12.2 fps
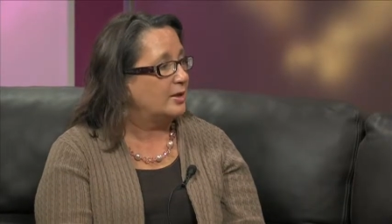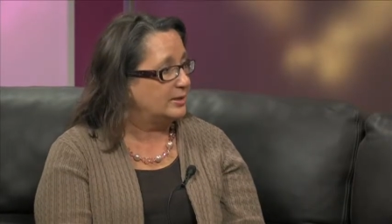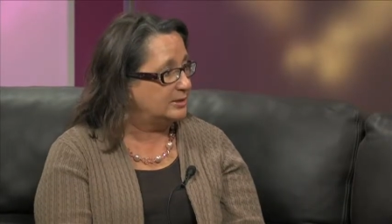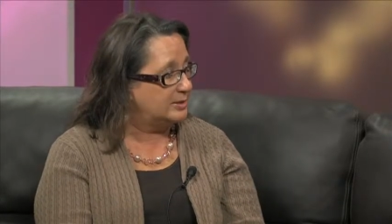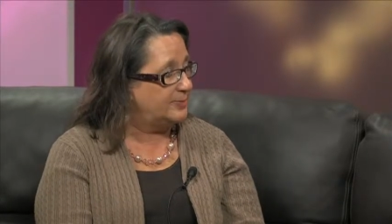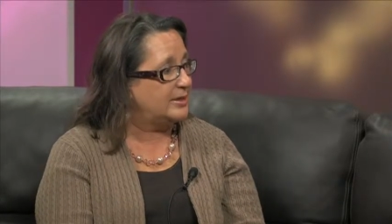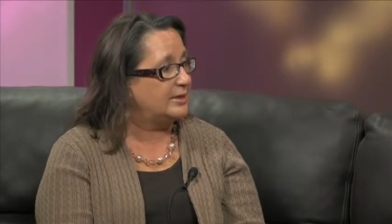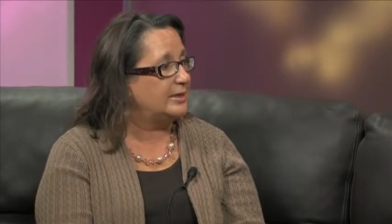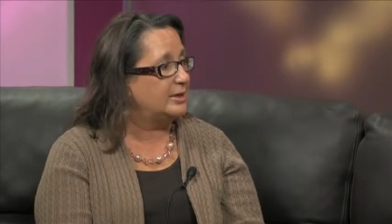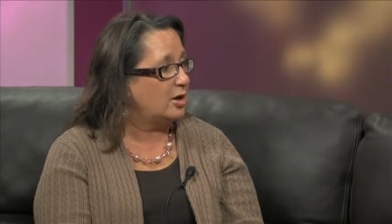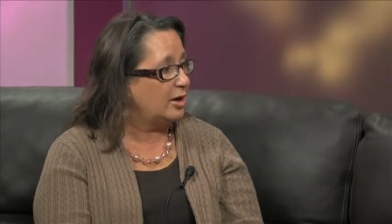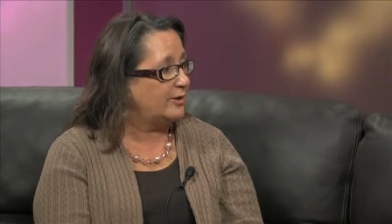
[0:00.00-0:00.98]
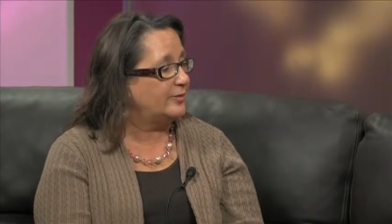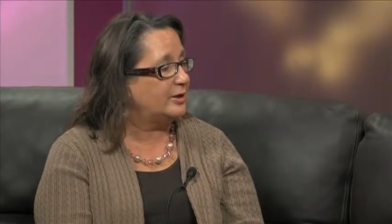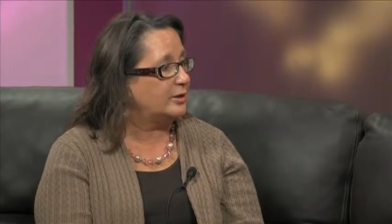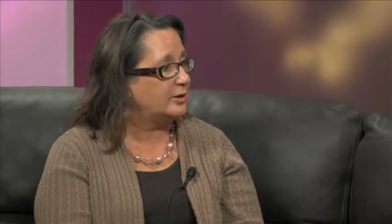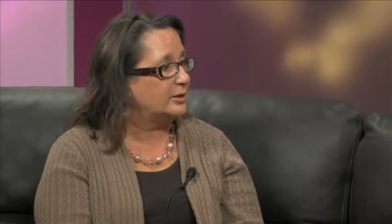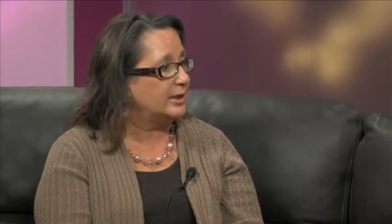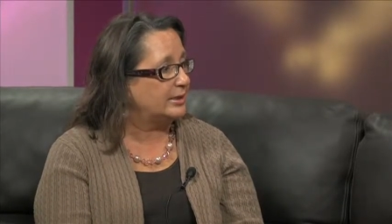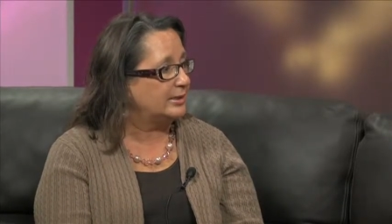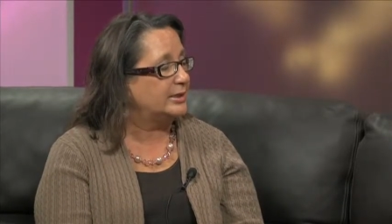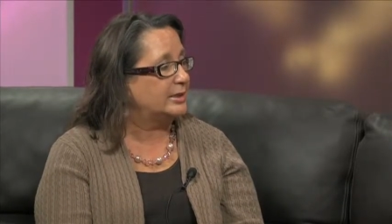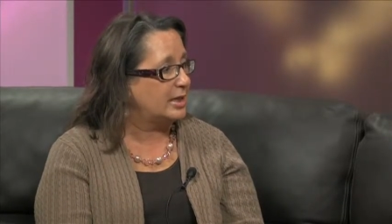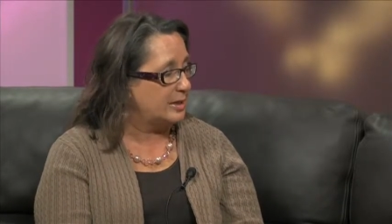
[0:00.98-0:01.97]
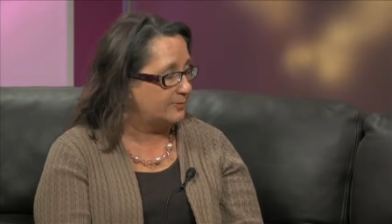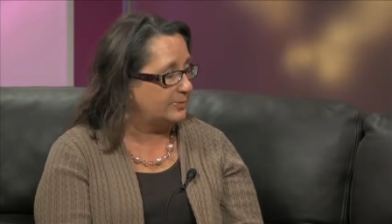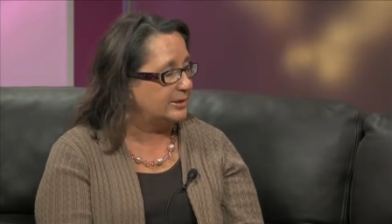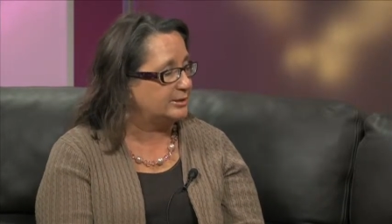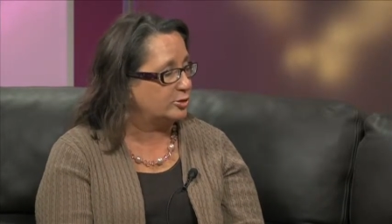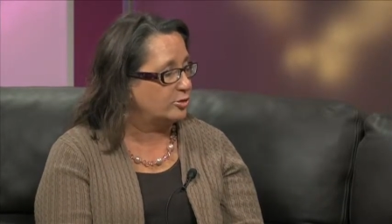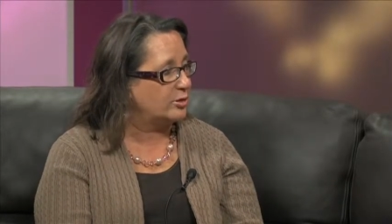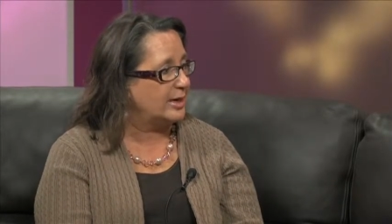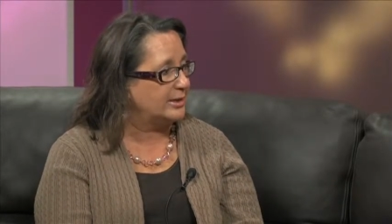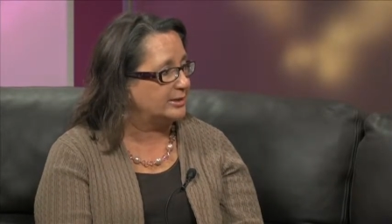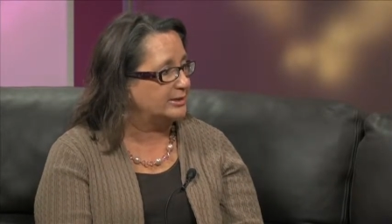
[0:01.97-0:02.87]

It, yes. Depending on their uh, income. That's correct.